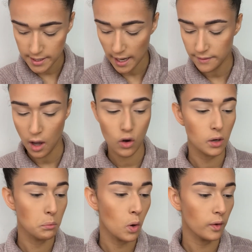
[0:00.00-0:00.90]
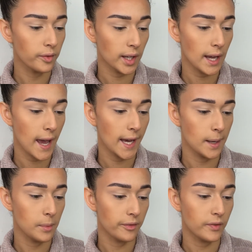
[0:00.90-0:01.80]
Take that on a Morphe
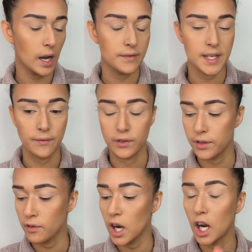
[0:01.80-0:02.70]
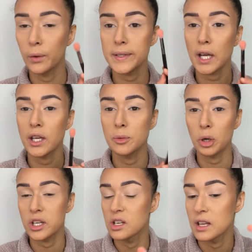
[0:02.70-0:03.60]
M573. I always tell you the
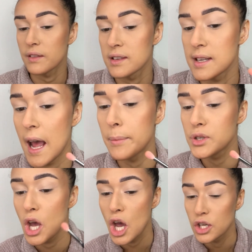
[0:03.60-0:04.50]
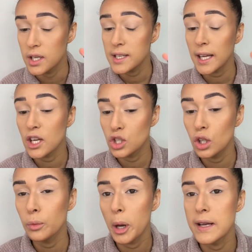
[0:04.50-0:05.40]
brushes and the steps, just in case
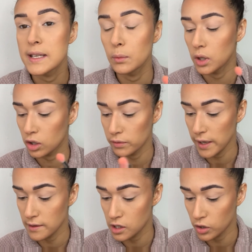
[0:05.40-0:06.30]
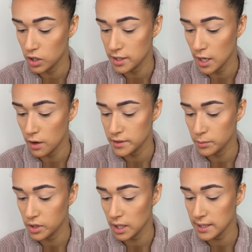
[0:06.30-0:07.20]
you personally want to create this look yourself. So
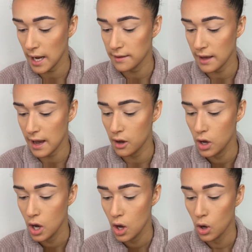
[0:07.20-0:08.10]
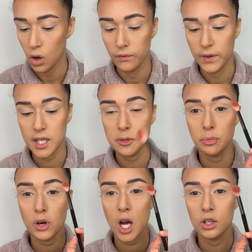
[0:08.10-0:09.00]
I'm just going to take that on this
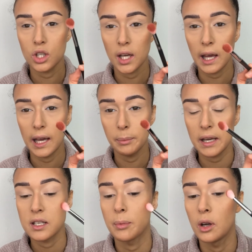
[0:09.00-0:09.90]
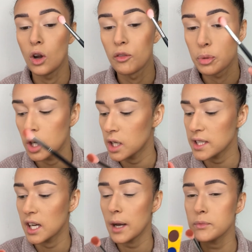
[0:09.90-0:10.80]
brush. Okay, it picks up a lot of
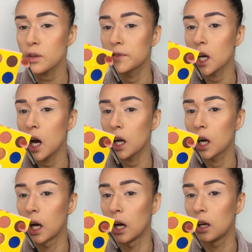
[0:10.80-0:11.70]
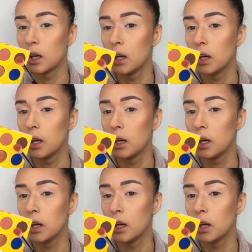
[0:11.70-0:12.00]
product. It comes off darker.